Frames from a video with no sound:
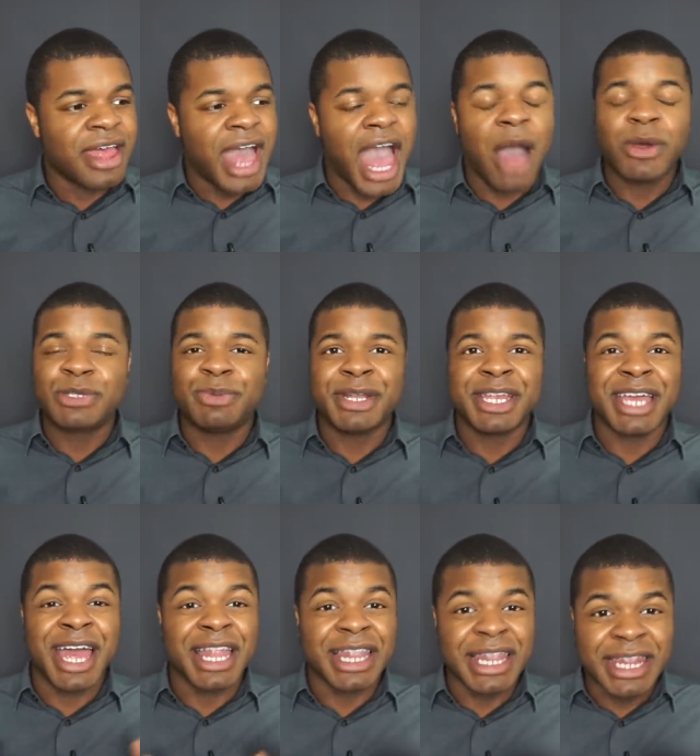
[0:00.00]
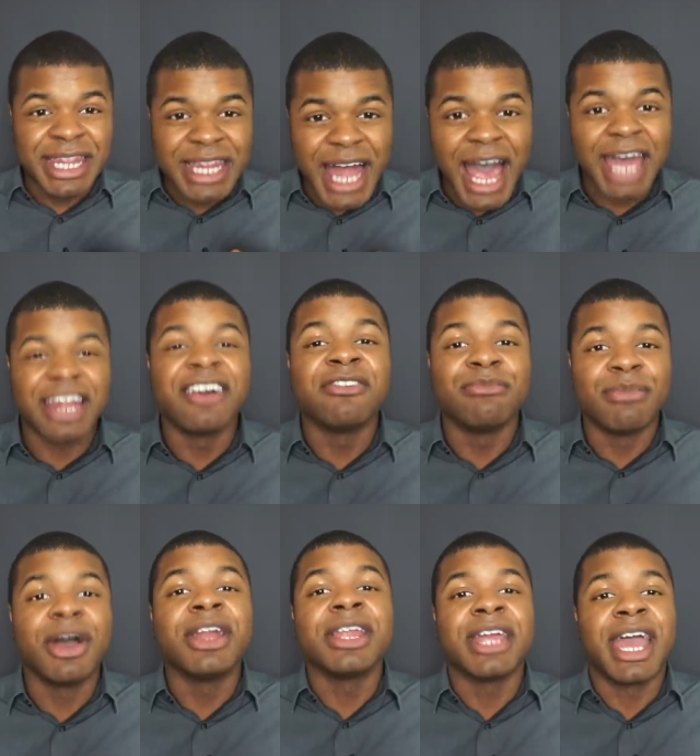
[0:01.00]
I was spending a lot of
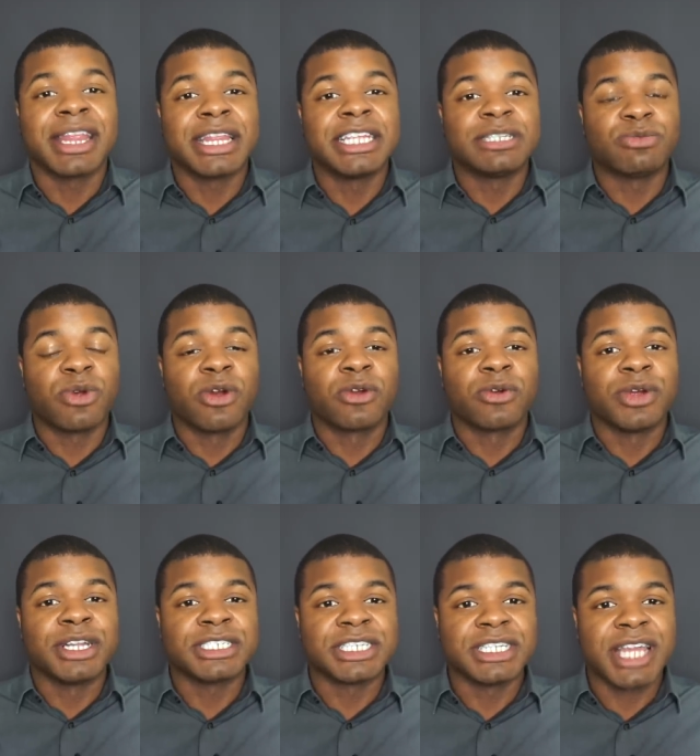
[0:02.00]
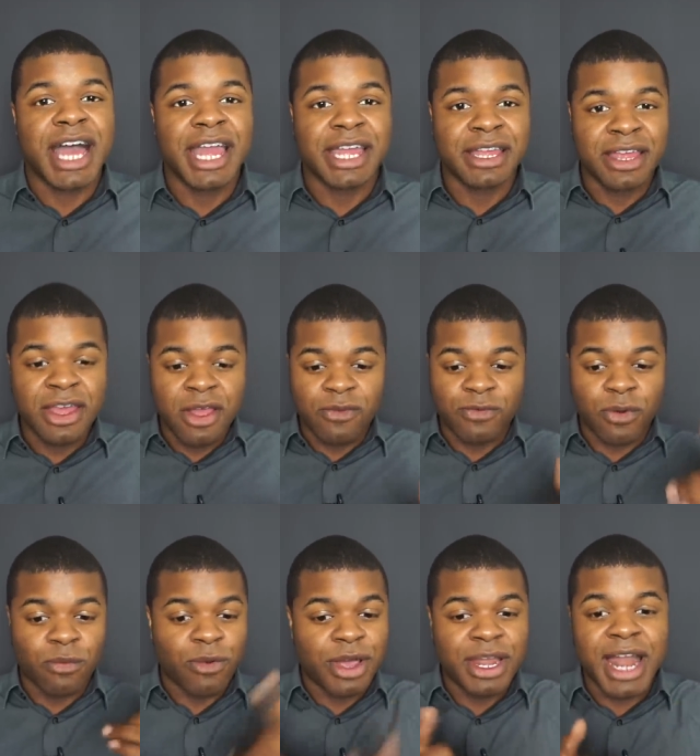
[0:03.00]
money at this brokerage. Like for
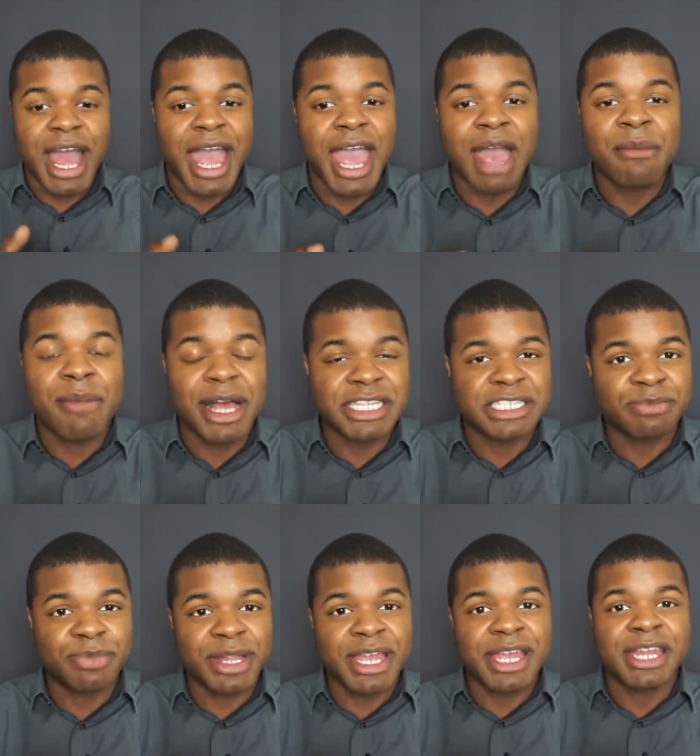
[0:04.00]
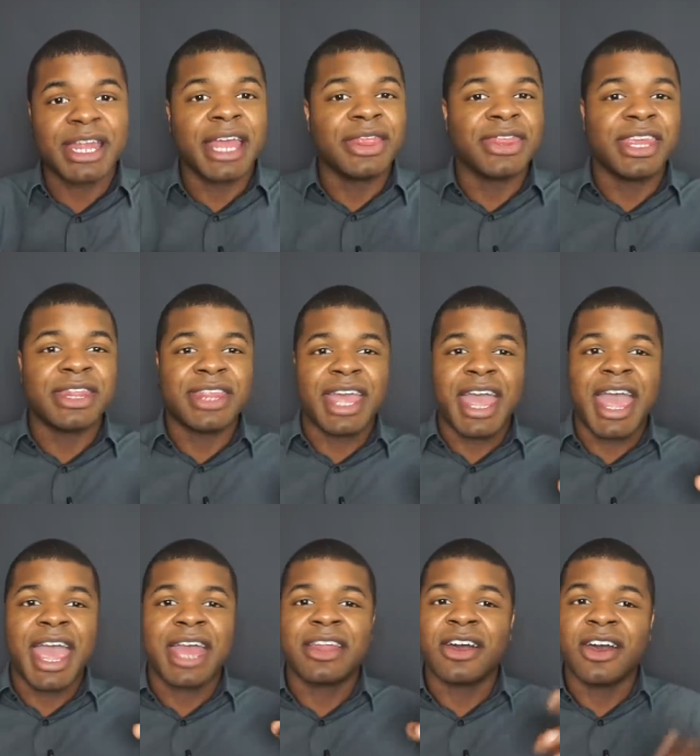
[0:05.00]
one, I had my split, and then they
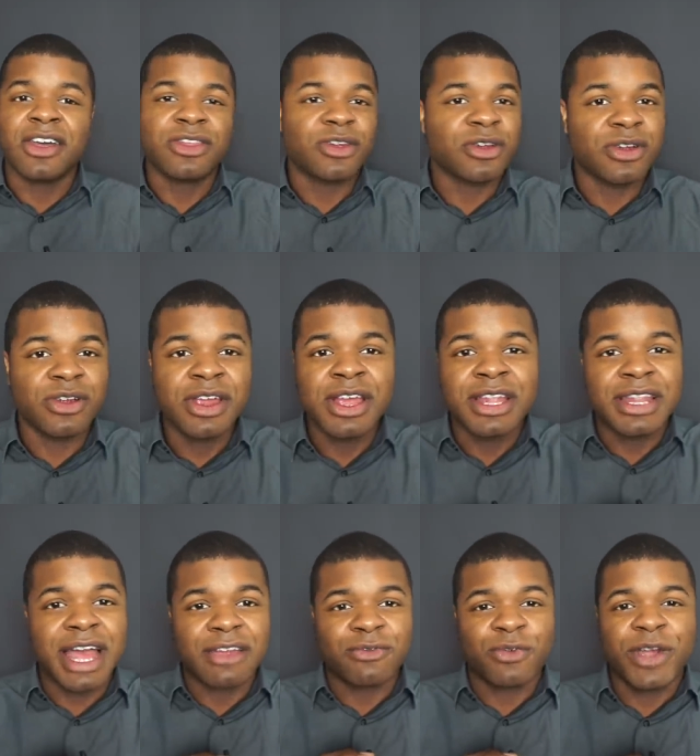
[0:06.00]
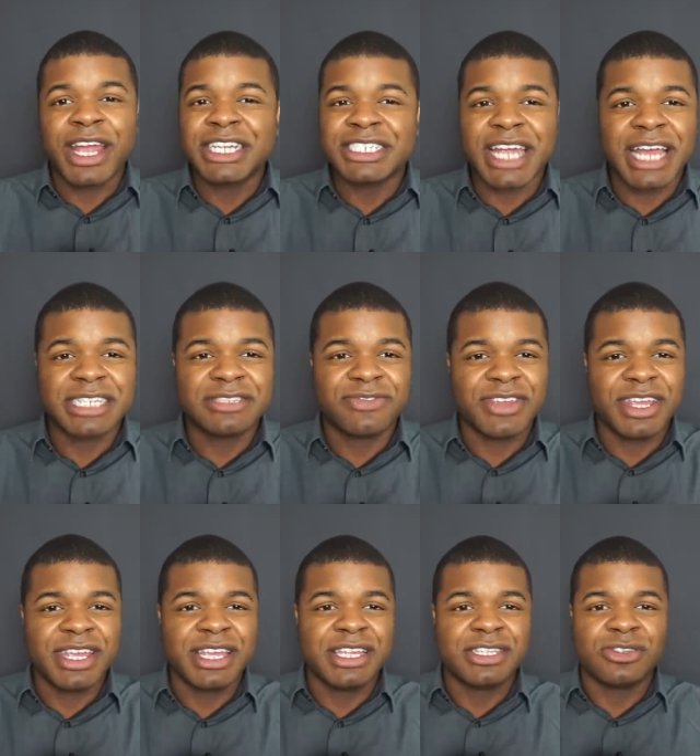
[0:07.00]
had other like franchise
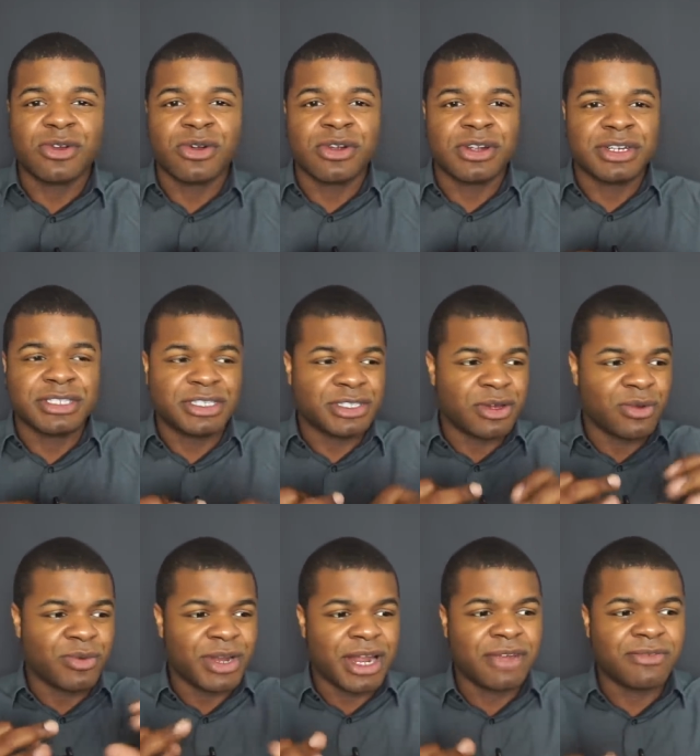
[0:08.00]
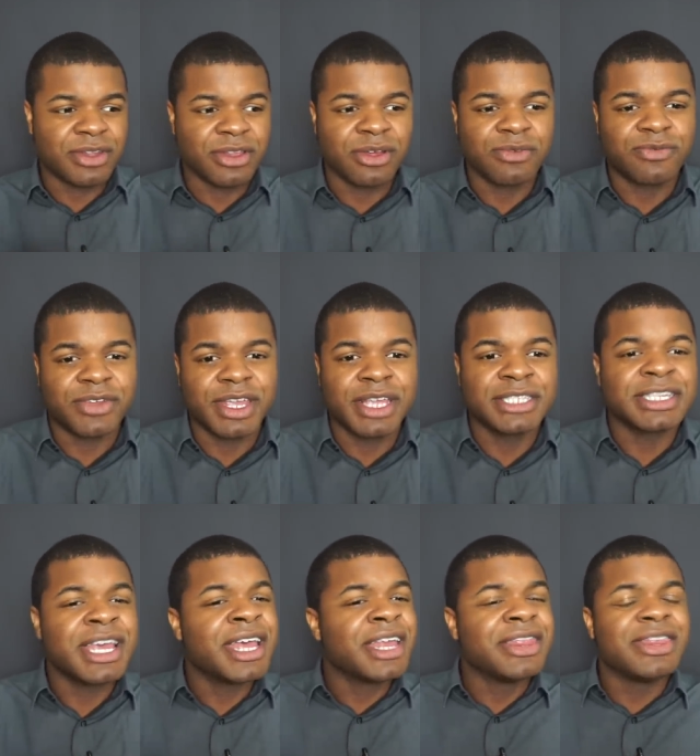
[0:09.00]
fees or you know whatever little fees.
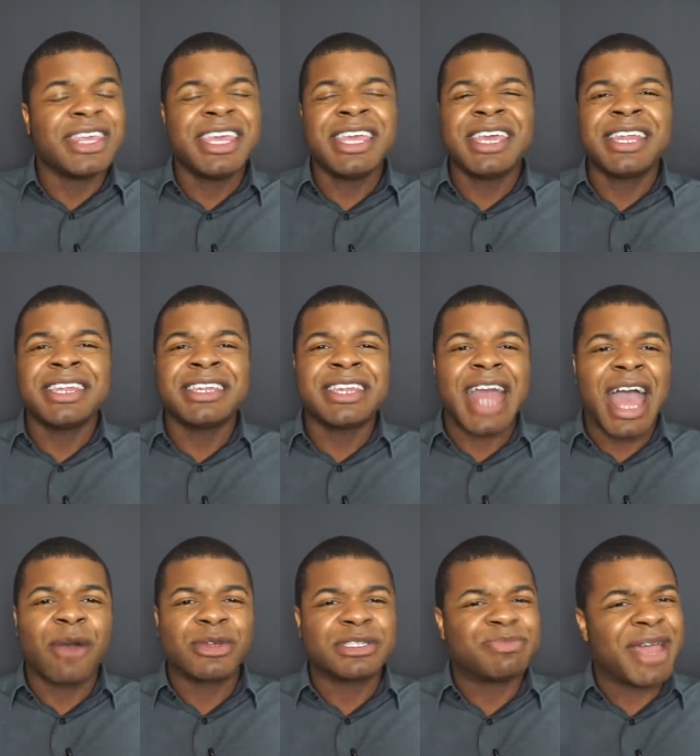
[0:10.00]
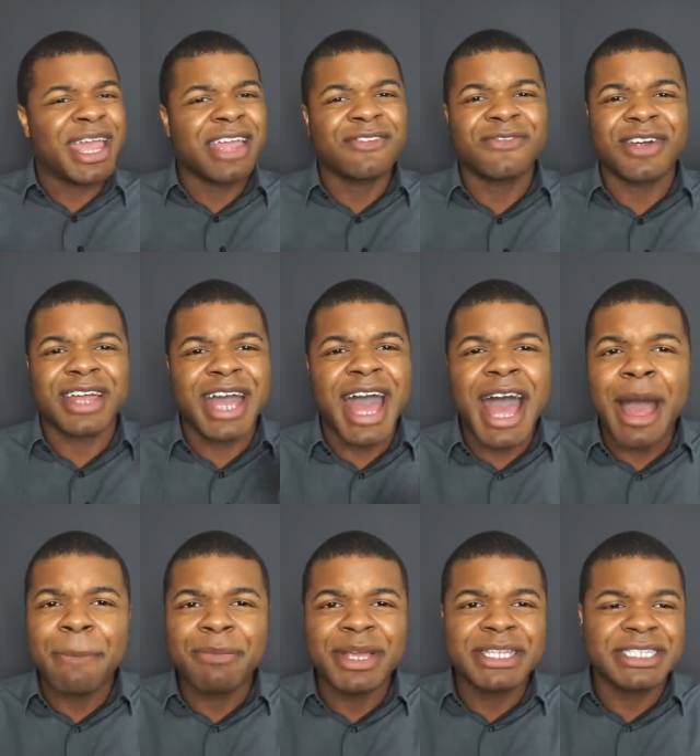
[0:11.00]
Then I was paying for
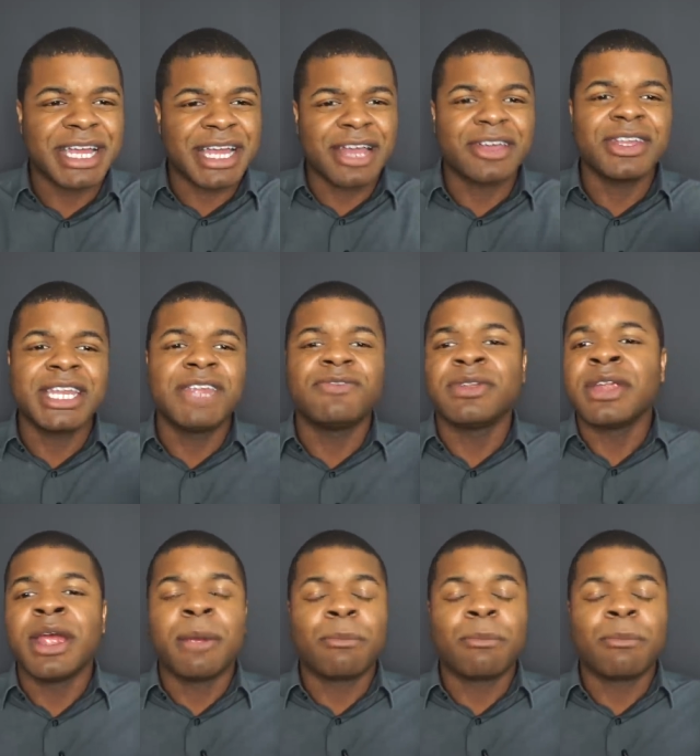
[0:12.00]
copies. Like I couldn't even